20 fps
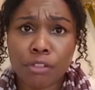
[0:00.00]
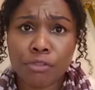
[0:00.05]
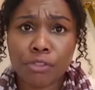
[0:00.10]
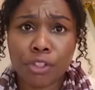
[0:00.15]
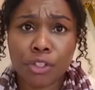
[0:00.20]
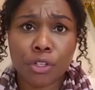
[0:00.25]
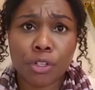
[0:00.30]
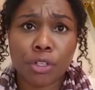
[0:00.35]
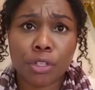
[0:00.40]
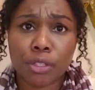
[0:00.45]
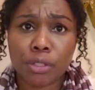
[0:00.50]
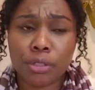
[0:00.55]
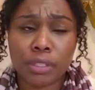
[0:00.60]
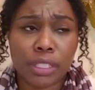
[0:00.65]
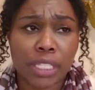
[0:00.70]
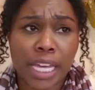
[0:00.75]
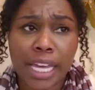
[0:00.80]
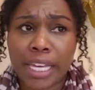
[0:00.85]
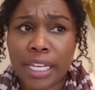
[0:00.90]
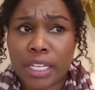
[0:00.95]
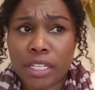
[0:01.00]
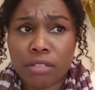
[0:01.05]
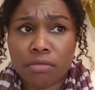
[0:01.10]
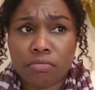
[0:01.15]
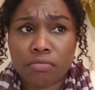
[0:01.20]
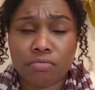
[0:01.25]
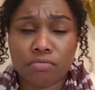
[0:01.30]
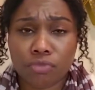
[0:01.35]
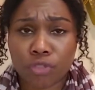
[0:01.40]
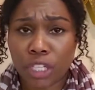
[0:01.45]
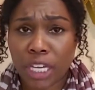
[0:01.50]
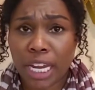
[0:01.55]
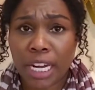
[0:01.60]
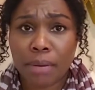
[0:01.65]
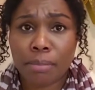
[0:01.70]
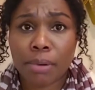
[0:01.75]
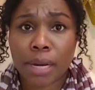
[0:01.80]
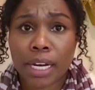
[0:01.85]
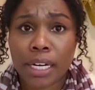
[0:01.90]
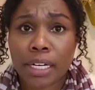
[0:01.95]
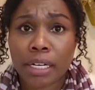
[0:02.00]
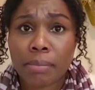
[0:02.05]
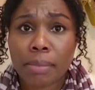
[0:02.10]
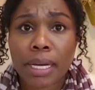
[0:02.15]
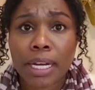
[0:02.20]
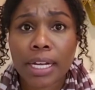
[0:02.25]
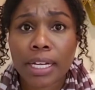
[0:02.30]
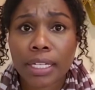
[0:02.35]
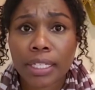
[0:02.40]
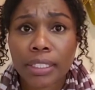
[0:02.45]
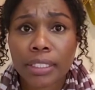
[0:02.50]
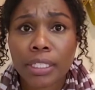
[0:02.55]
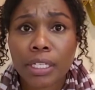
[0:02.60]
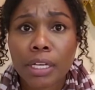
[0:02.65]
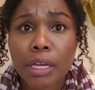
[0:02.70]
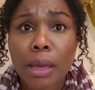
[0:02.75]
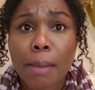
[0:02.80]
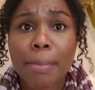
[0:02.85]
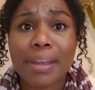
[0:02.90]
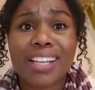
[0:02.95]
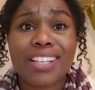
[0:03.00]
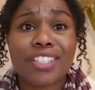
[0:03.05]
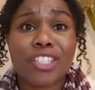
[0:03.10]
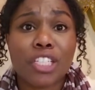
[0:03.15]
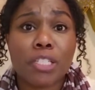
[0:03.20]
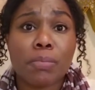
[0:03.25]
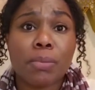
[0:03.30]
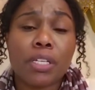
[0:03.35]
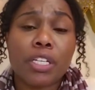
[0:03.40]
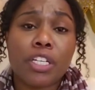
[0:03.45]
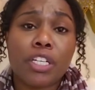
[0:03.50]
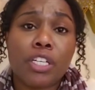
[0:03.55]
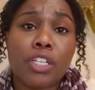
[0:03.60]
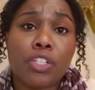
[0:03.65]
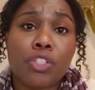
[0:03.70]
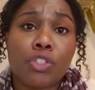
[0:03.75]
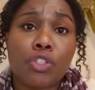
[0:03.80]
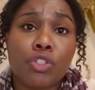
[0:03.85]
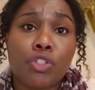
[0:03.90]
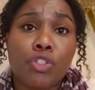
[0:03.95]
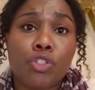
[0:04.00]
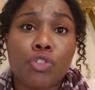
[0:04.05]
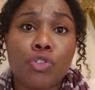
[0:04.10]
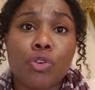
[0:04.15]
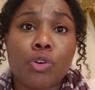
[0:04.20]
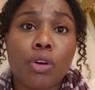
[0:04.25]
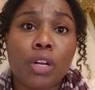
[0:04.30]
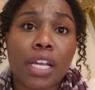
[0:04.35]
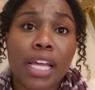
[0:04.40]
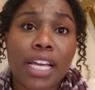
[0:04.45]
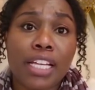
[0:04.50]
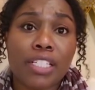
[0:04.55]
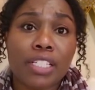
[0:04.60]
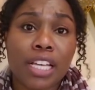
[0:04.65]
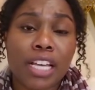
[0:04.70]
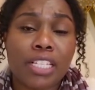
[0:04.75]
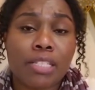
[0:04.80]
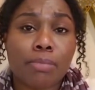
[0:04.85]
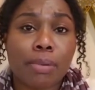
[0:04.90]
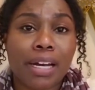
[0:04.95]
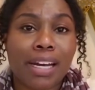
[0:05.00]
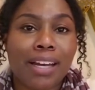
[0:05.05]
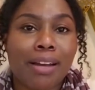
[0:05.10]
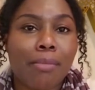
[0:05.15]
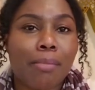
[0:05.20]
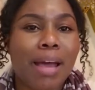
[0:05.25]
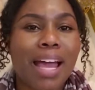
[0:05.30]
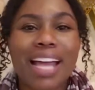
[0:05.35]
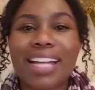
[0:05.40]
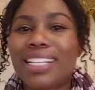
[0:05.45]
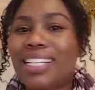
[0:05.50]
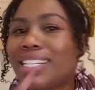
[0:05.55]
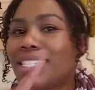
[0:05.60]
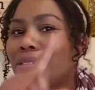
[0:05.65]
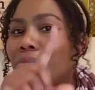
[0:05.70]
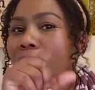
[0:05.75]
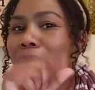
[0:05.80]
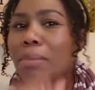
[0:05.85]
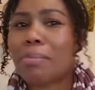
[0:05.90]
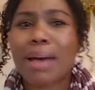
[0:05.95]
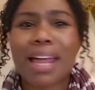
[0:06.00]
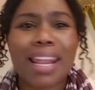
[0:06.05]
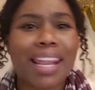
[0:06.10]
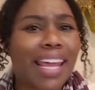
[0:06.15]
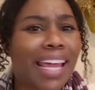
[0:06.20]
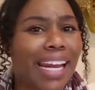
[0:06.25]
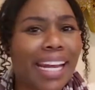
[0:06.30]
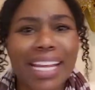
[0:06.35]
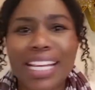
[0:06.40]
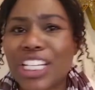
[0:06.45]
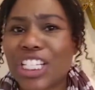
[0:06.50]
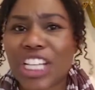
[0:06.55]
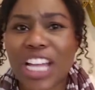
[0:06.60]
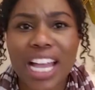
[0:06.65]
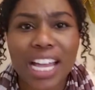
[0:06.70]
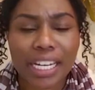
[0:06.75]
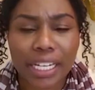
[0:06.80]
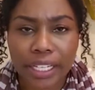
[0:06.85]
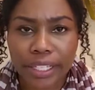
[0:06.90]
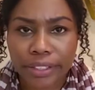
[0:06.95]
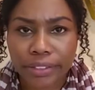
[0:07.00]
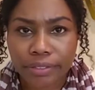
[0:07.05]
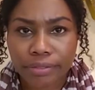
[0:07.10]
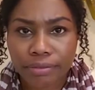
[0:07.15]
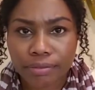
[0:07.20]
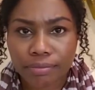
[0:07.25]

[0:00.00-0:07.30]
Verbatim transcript: of your light shining brighter than mine because just because your light shines brighter than mine doesn't mean my light ain't shining.